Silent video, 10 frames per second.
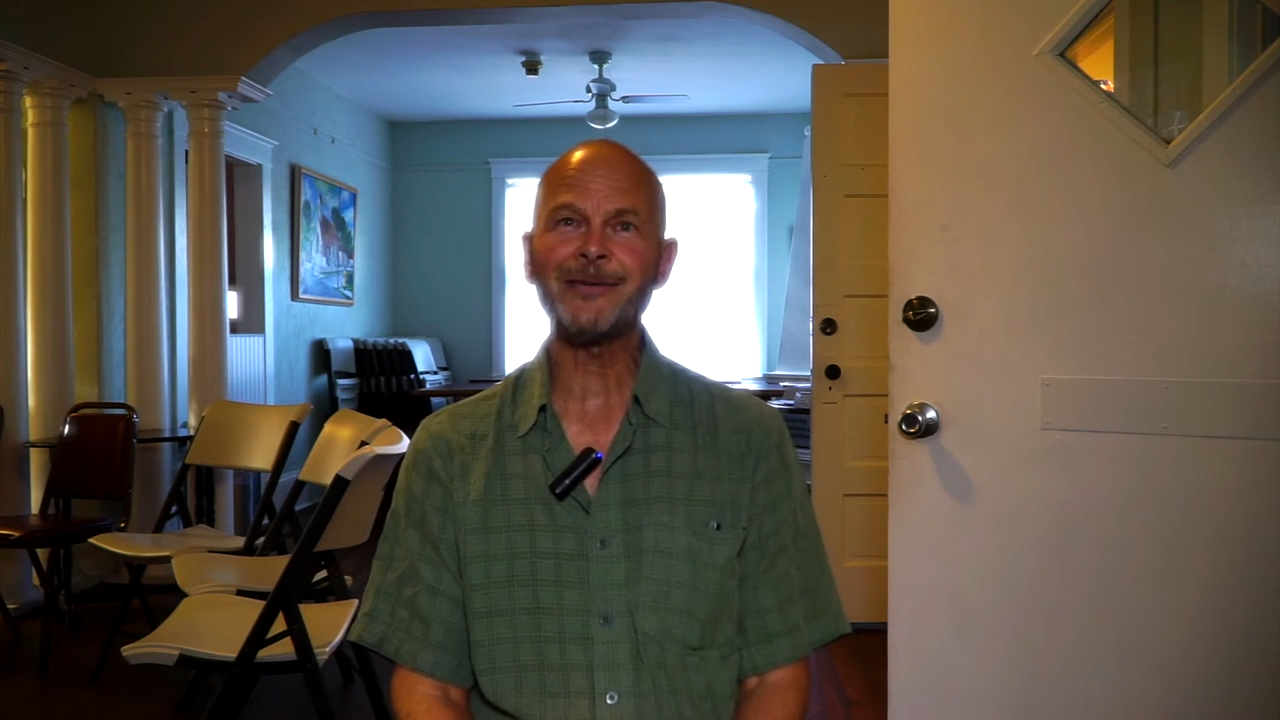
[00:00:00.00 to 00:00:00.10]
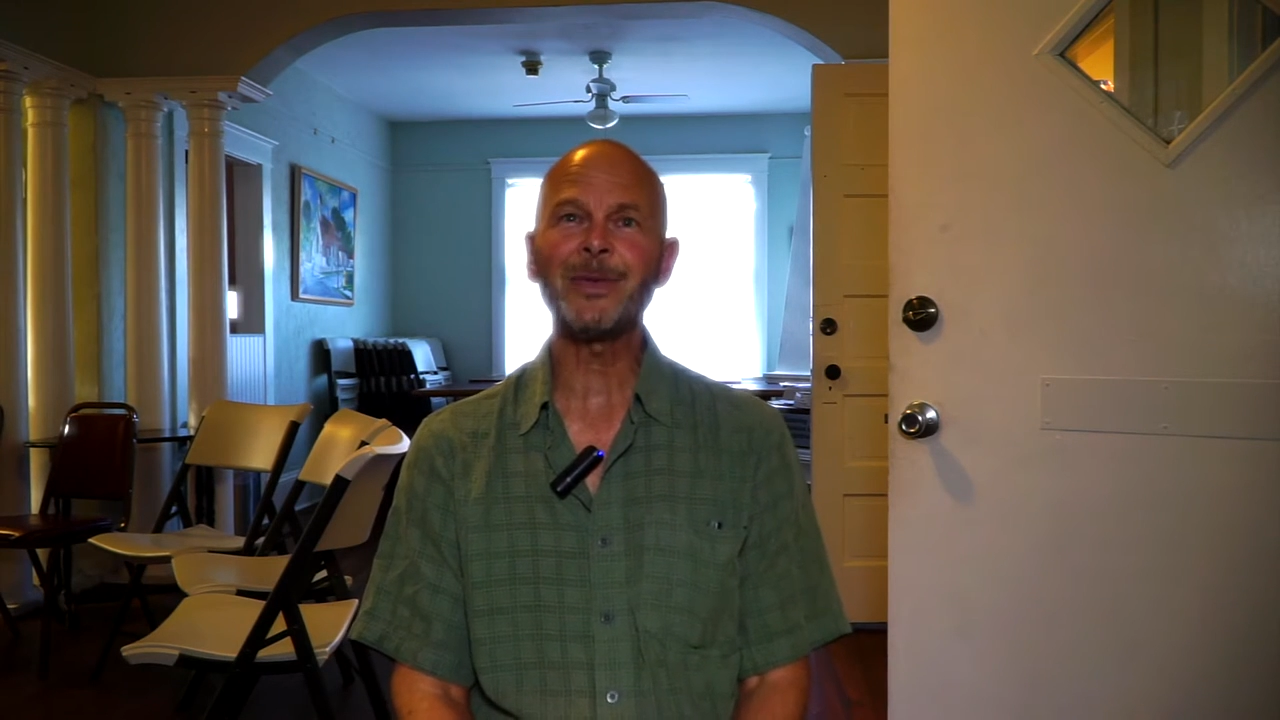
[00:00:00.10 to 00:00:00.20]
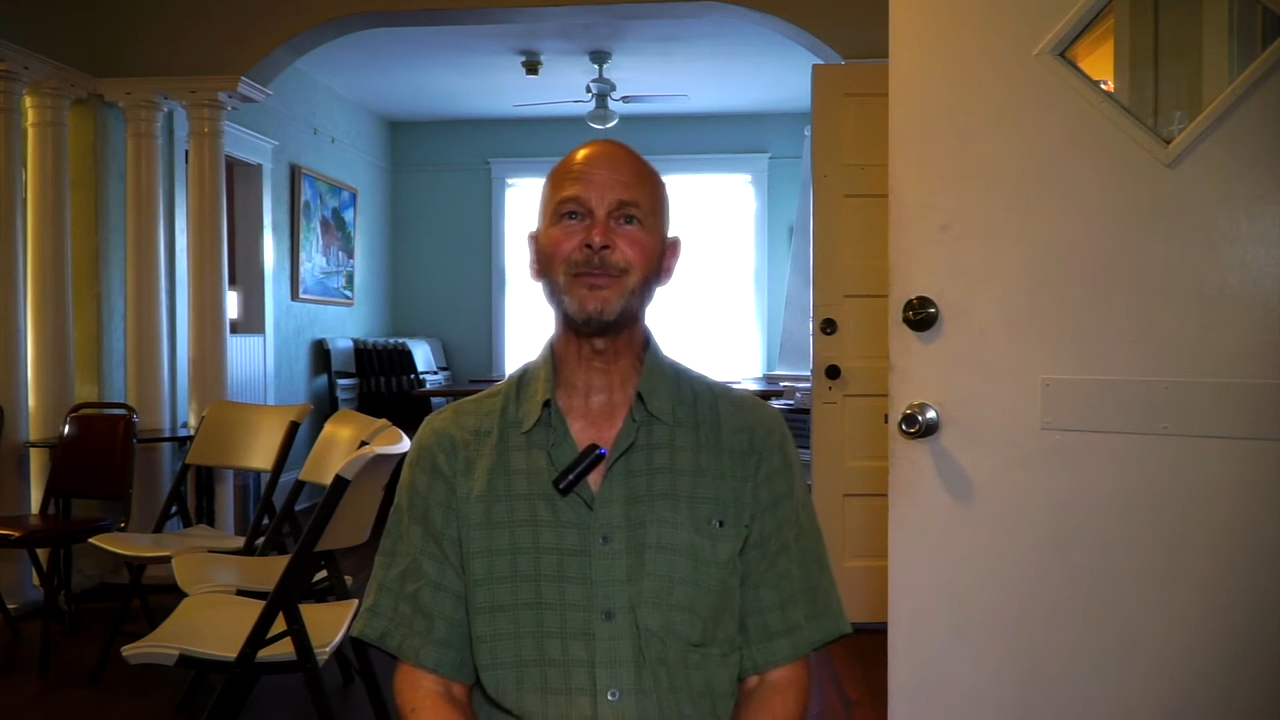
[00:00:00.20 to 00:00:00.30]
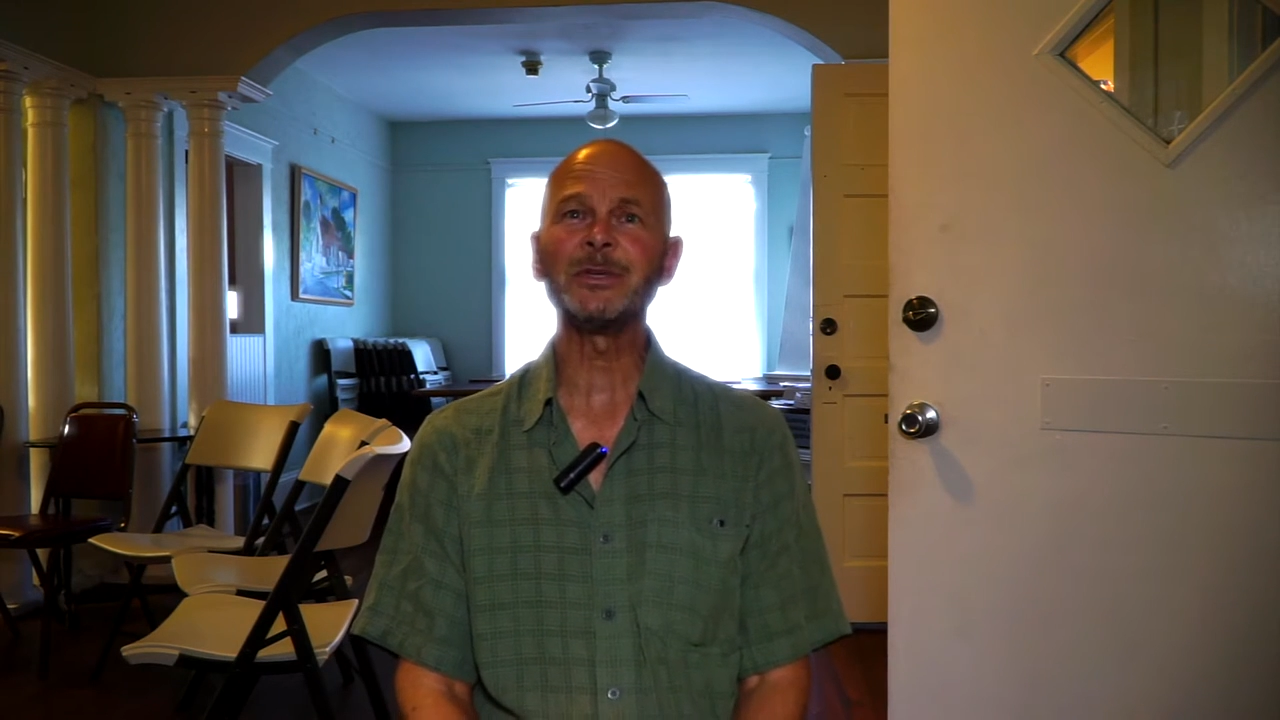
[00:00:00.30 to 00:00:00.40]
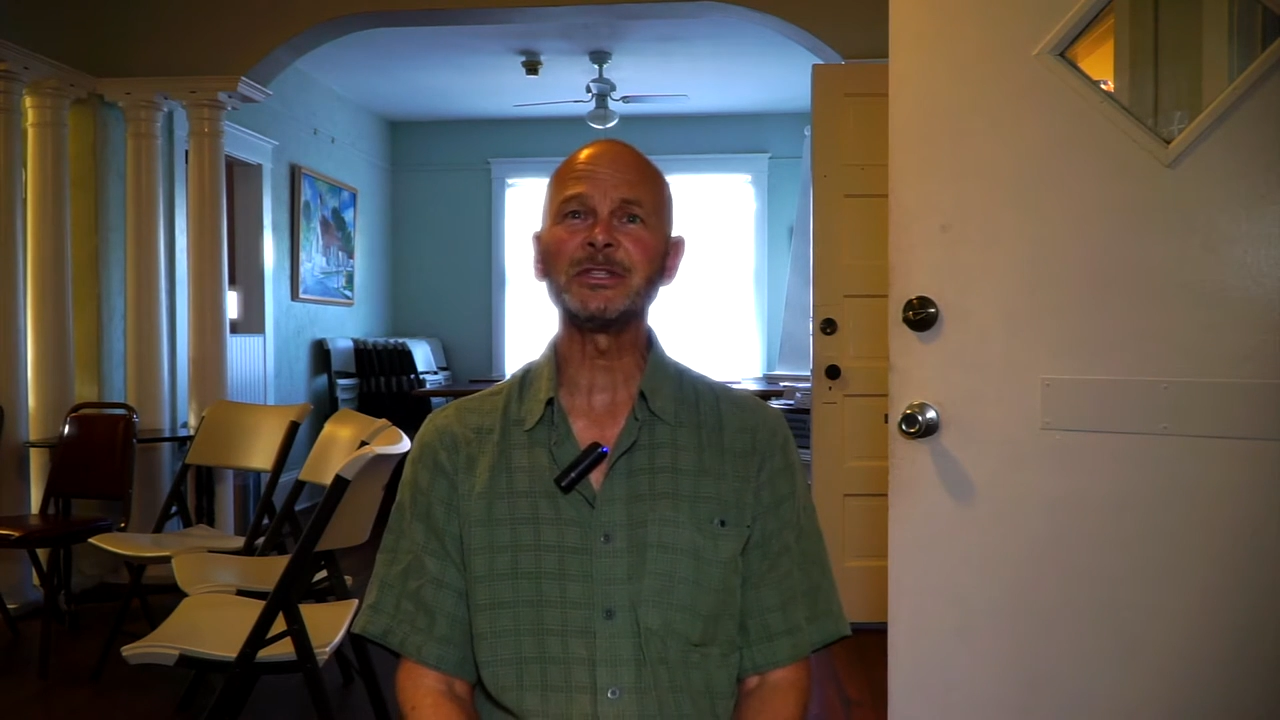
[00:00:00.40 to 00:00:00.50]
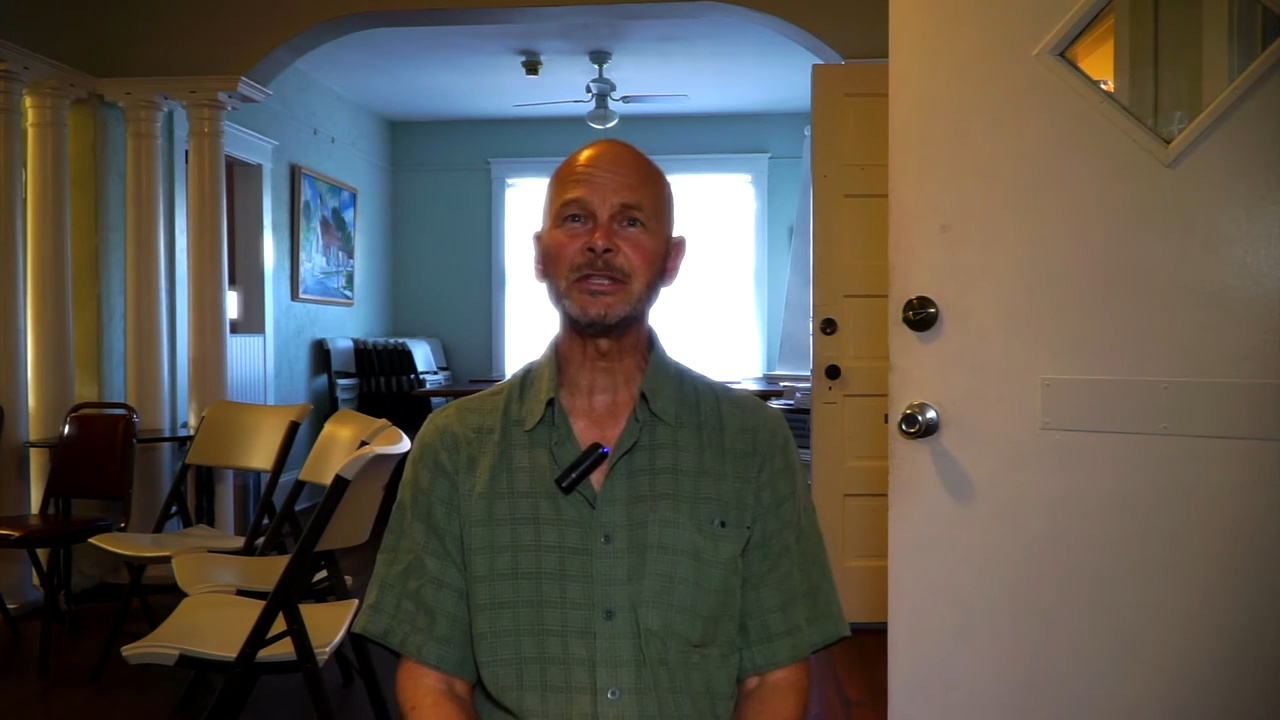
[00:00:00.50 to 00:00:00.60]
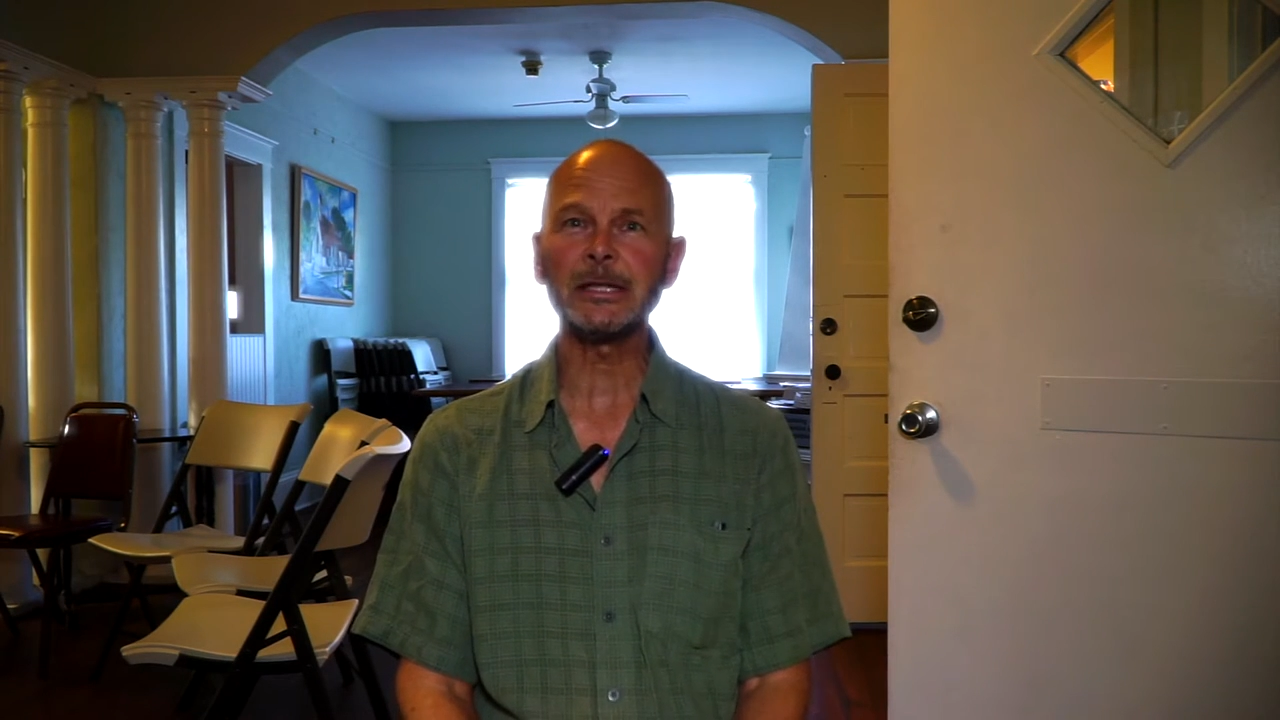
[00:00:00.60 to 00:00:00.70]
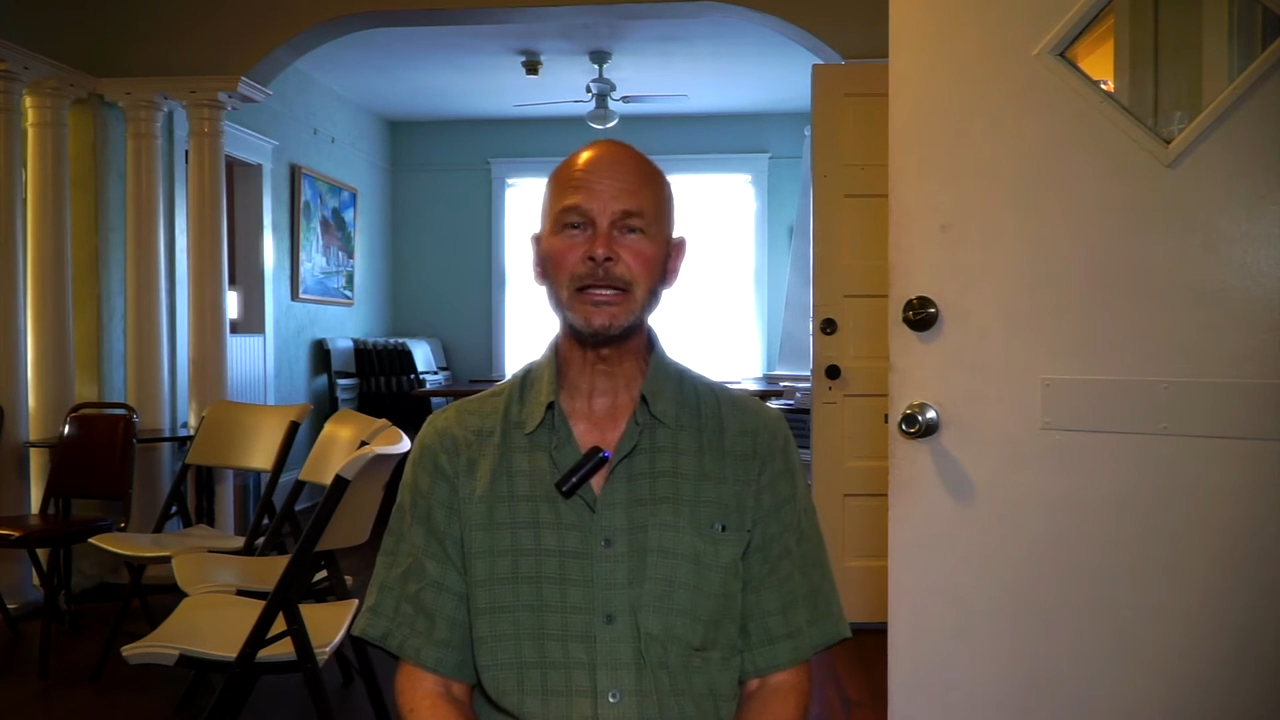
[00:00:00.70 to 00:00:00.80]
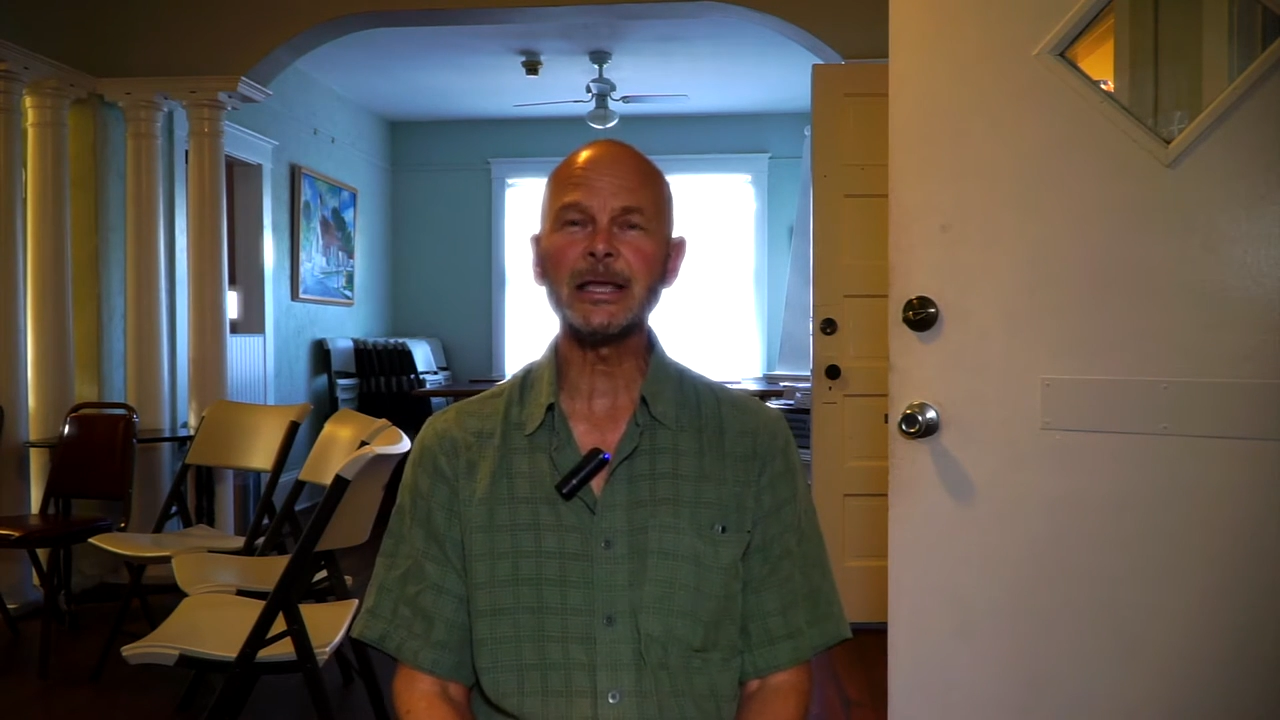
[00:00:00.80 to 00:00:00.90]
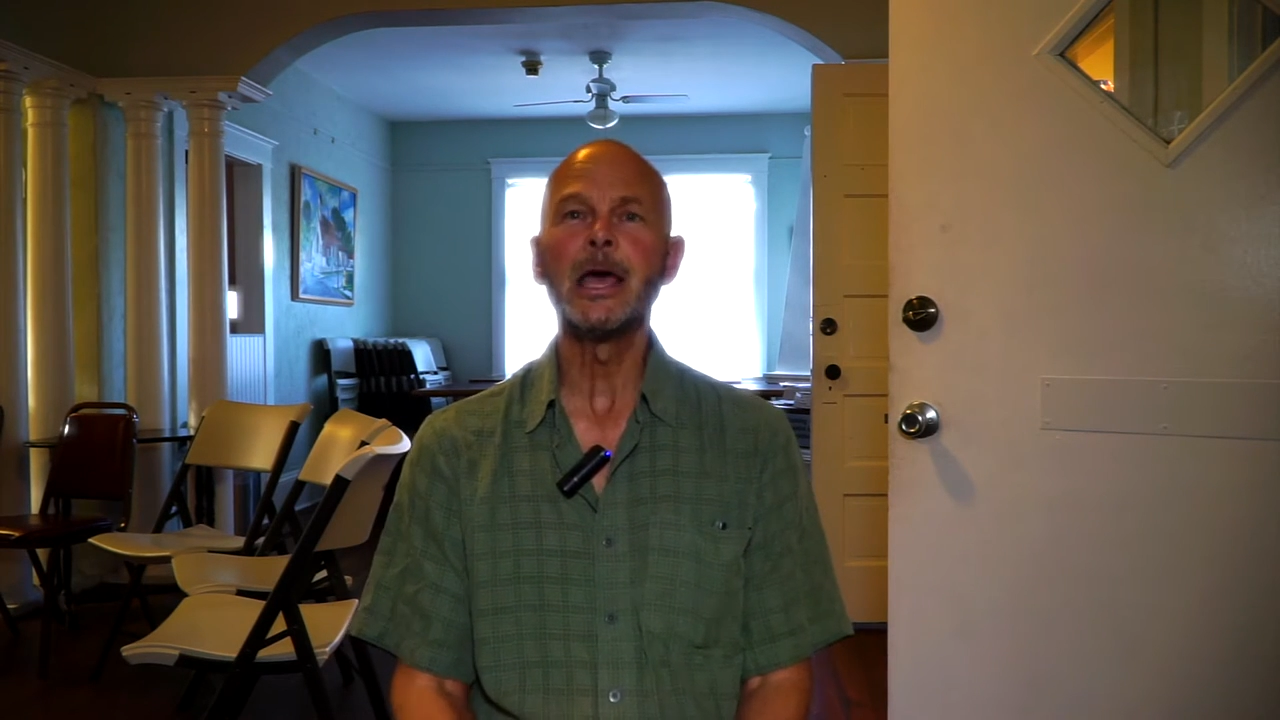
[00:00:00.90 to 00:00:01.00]
maybe
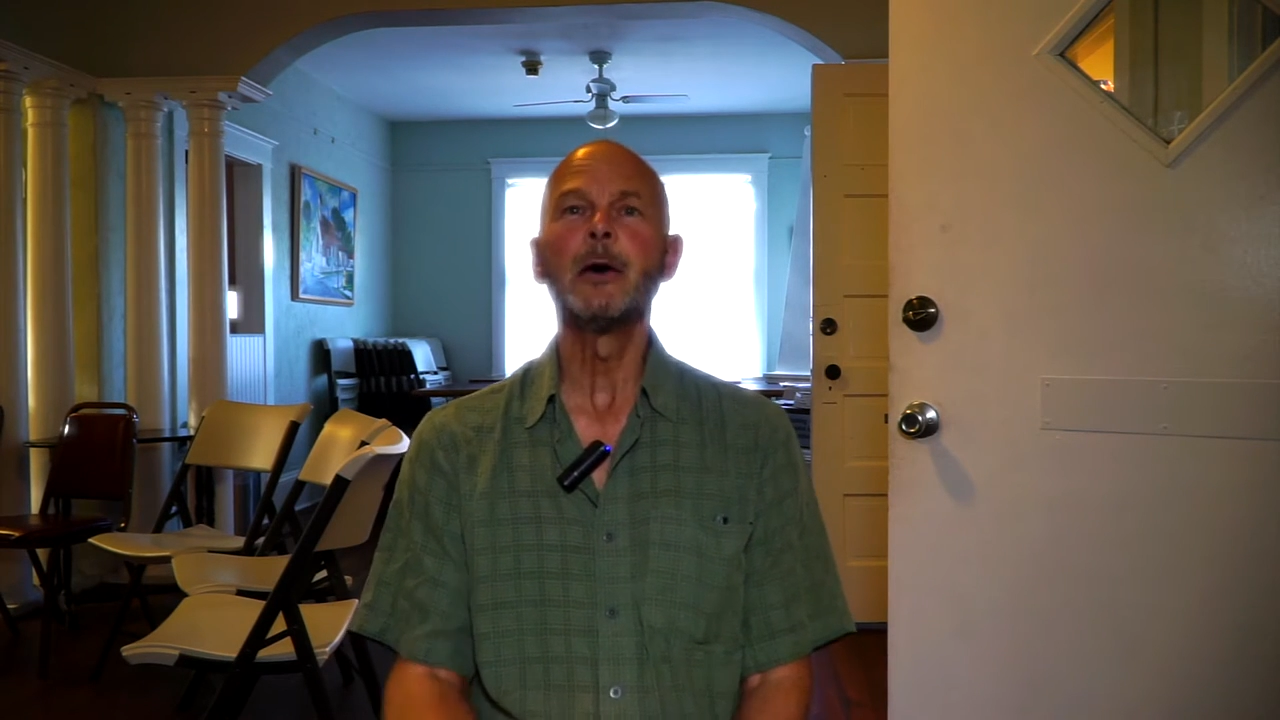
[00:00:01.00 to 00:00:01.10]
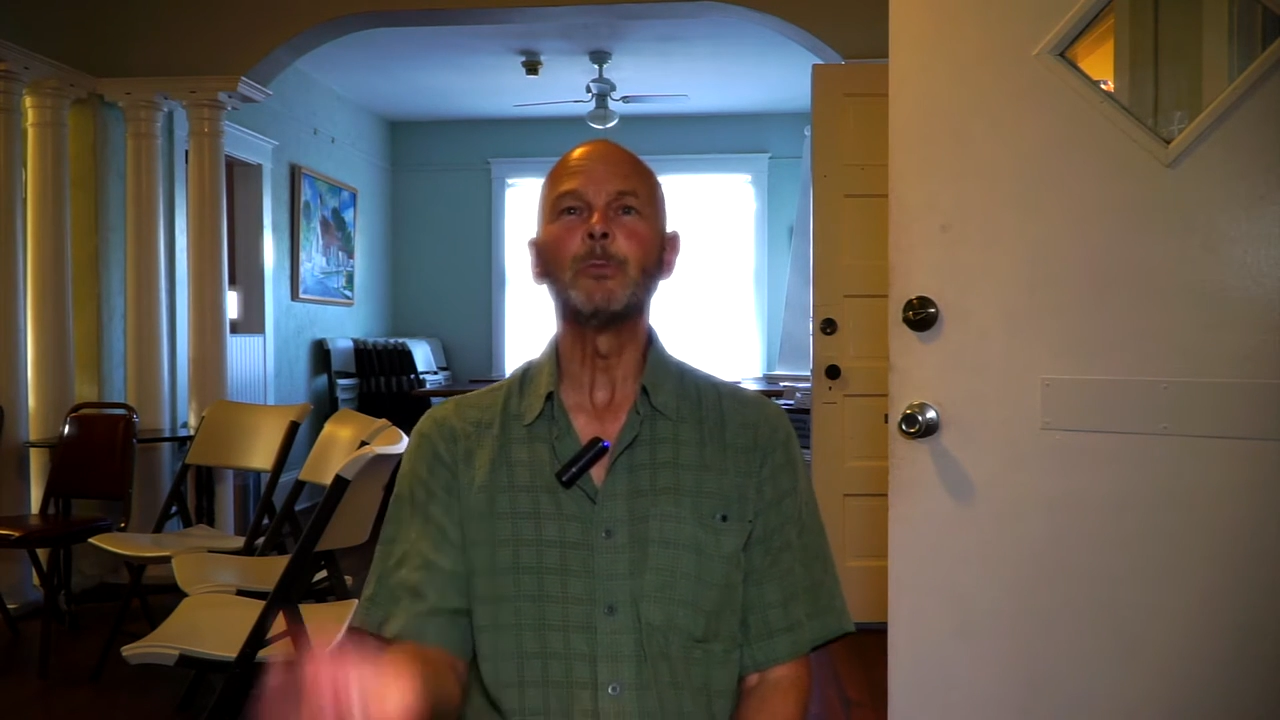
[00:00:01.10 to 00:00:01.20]
silly,